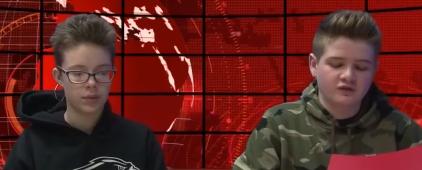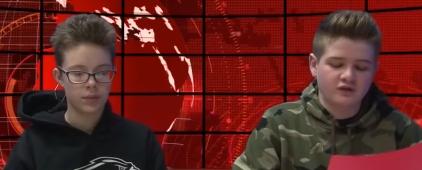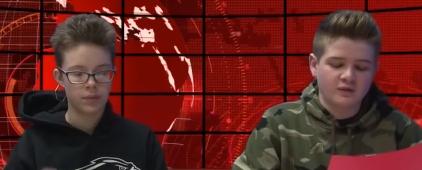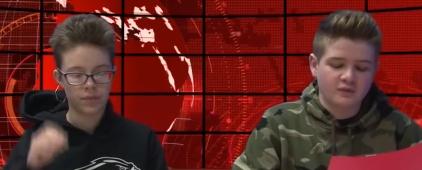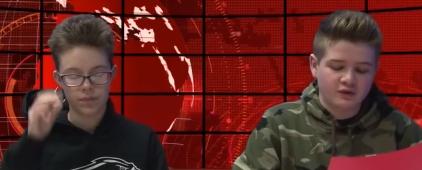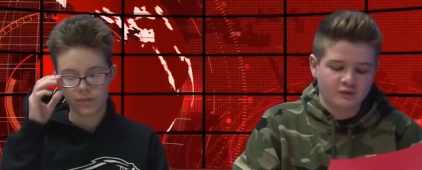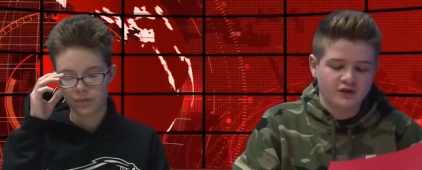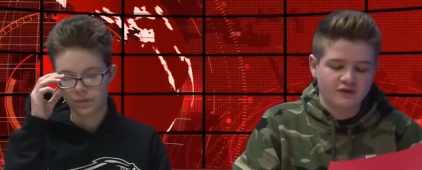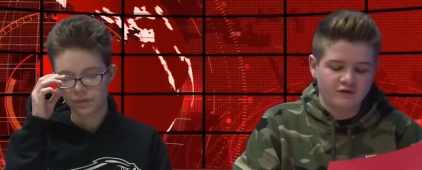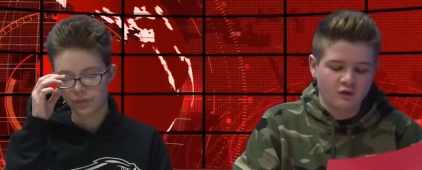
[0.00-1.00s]
Speaker 1: from 3 to
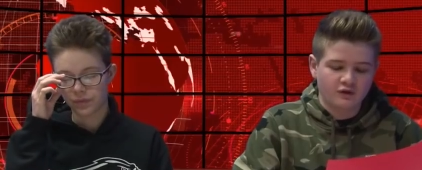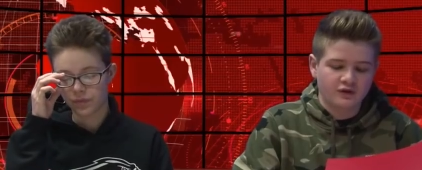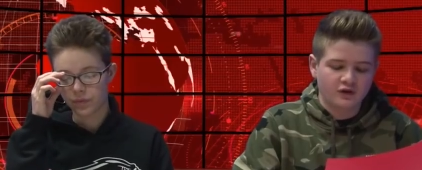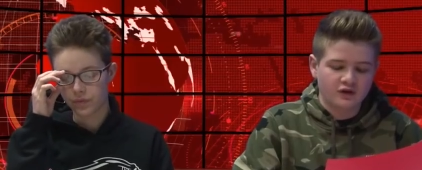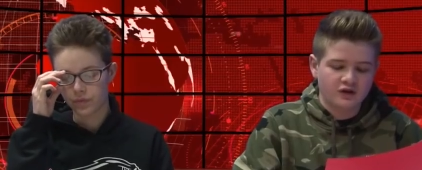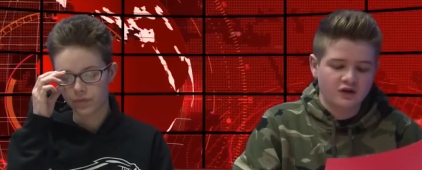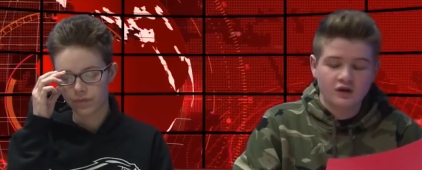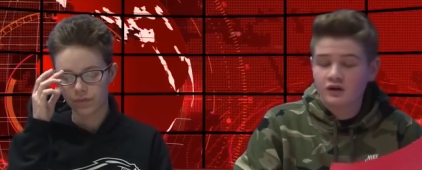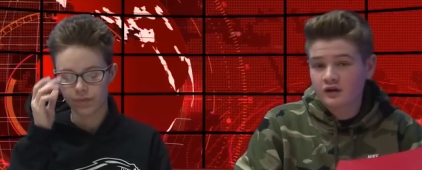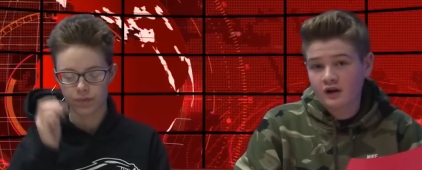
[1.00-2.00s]
4.30,
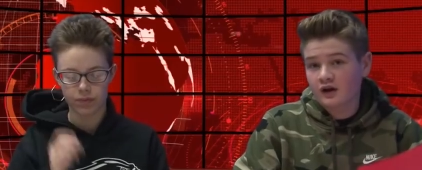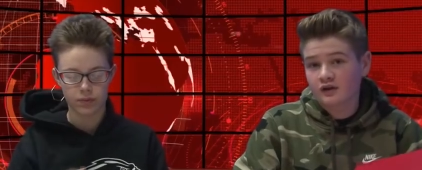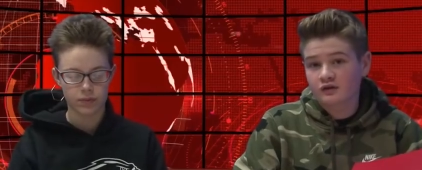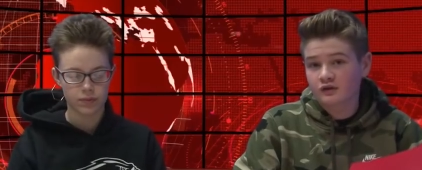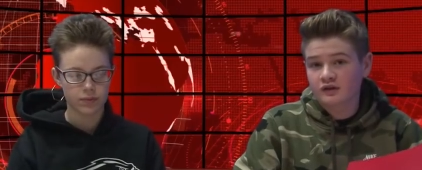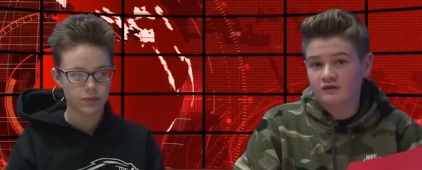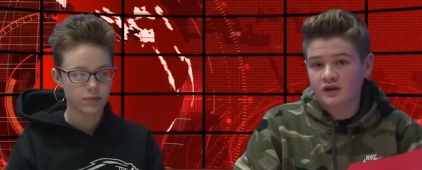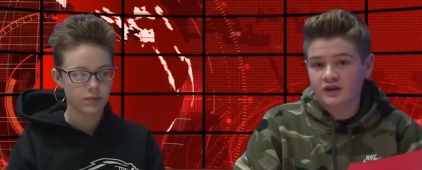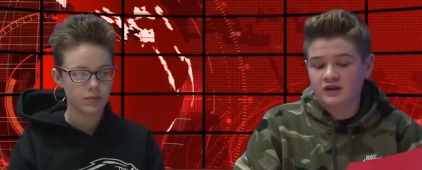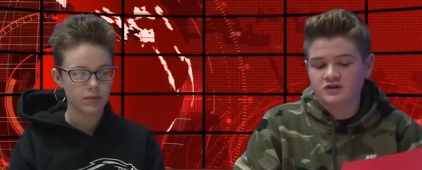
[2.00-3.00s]
not including
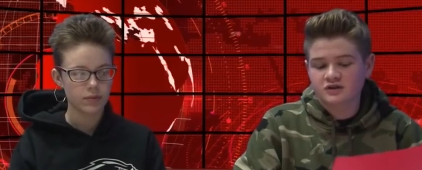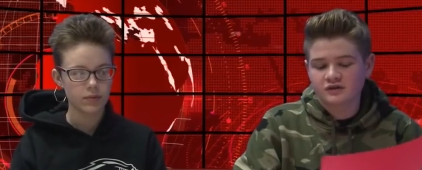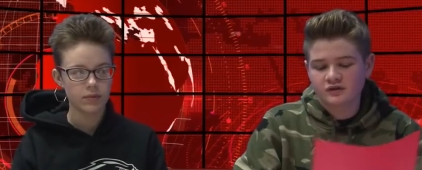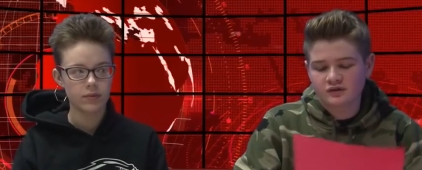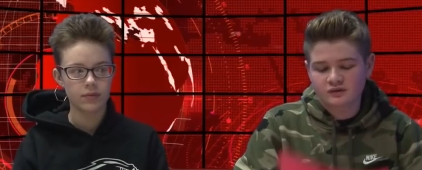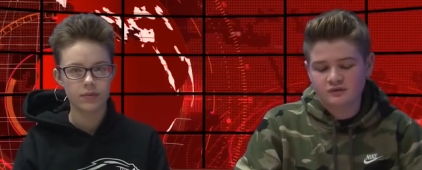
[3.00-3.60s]
vacations.